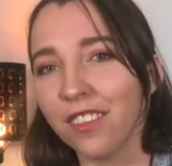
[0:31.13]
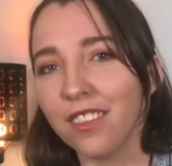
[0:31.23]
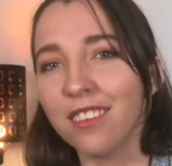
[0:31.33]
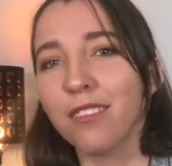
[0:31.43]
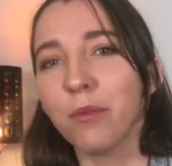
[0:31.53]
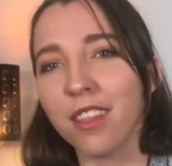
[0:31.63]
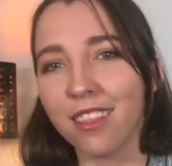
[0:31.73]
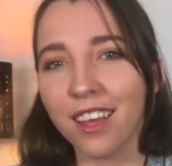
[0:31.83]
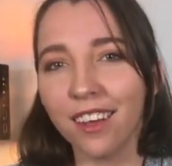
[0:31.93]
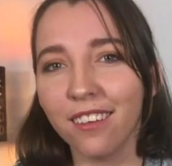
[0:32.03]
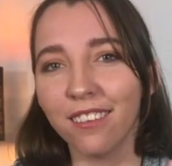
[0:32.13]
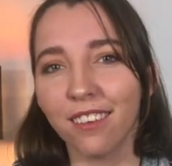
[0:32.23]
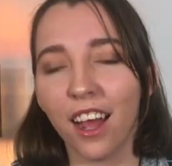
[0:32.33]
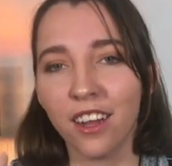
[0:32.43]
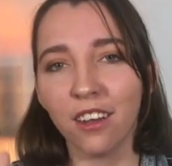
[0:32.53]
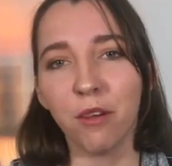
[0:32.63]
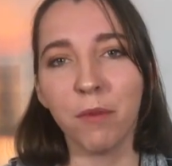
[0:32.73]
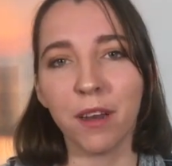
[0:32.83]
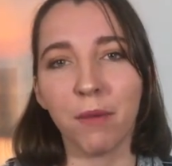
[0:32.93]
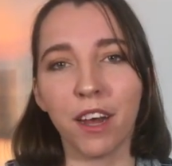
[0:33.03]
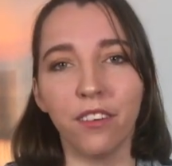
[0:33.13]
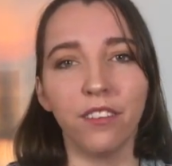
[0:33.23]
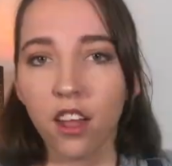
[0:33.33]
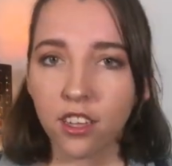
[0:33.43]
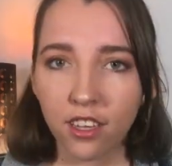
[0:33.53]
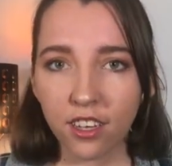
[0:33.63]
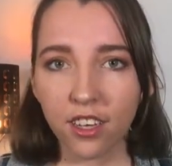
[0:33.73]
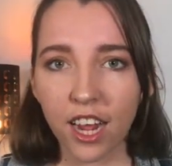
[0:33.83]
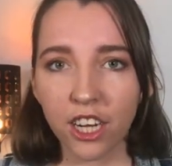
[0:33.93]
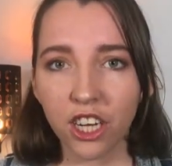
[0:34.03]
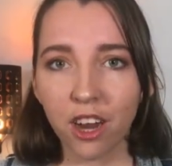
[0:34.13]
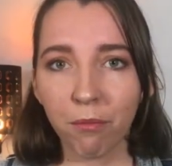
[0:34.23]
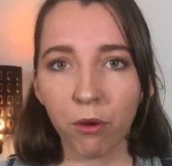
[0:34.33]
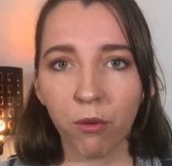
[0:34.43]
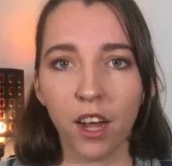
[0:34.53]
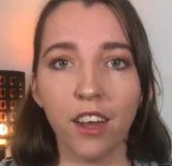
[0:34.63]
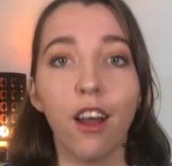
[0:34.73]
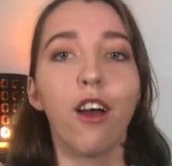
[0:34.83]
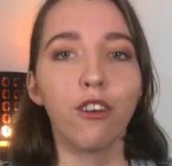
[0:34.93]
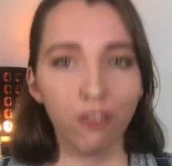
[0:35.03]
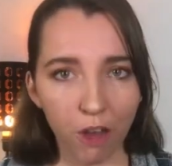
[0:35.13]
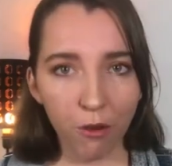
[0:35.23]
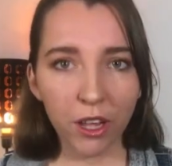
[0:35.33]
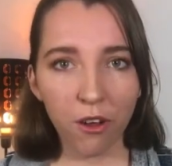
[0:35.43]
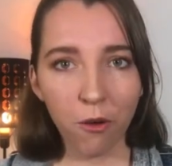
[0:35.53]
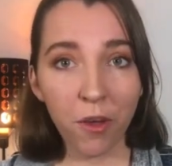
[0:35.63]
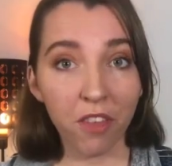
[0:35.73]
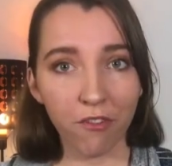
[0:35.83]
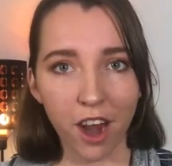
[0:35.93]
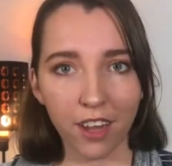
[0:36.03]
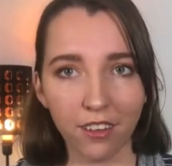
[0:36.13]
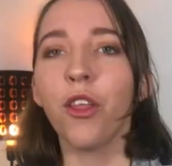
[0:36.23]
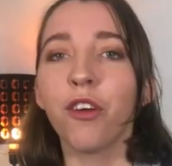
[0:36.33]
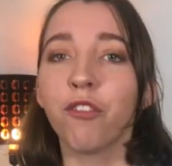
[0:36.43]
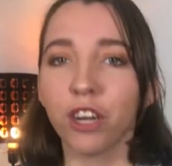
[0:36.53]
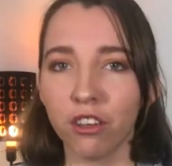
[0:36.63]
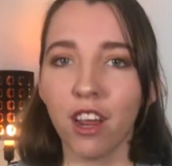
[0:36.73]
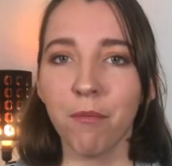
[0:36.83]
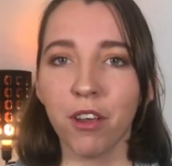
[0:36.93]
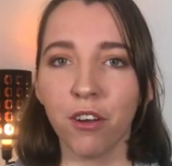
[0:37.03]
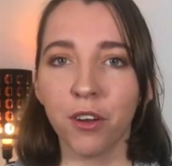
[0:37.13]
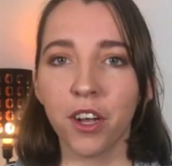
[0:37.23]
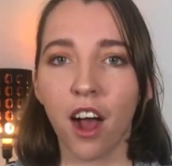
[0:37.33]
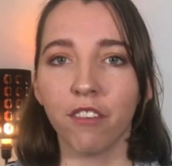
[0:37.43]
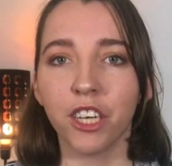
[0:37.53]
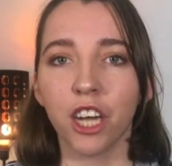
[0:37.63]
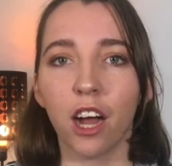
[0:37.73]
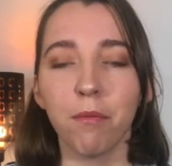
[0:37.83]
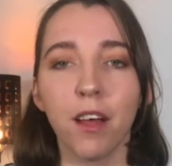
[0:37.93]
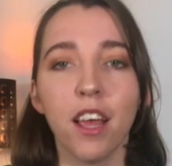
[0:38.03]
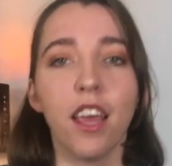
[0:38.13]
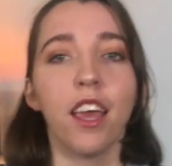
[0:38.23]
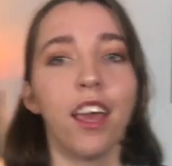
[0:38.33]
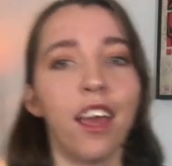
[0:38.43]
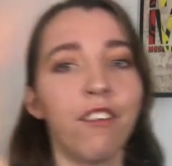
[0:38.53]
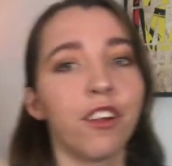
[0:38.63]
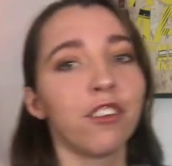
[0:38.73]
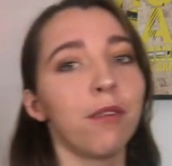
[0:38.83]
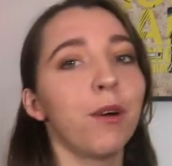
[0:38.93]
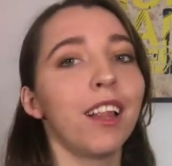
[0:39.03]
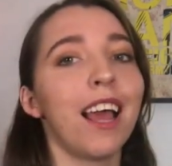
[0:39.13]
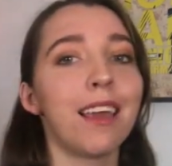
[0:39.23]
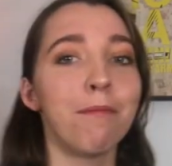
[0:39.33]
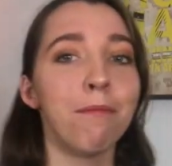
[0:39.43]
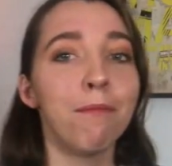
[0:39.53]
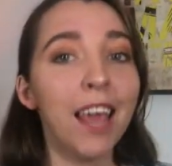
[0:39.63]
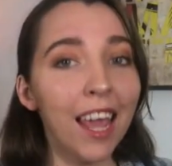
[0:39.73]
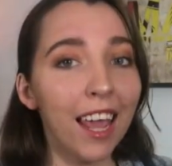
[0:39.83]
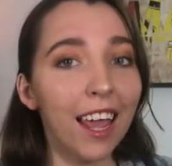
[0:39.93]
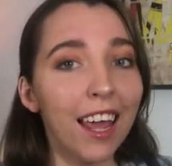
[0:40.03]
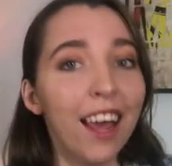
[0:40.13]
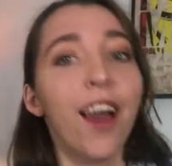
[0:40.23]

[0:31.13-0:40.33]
this is one thing I know a bit about. Stage number one, going with a friend. Well, the first time you go to a coffee shop, if you're someone like me,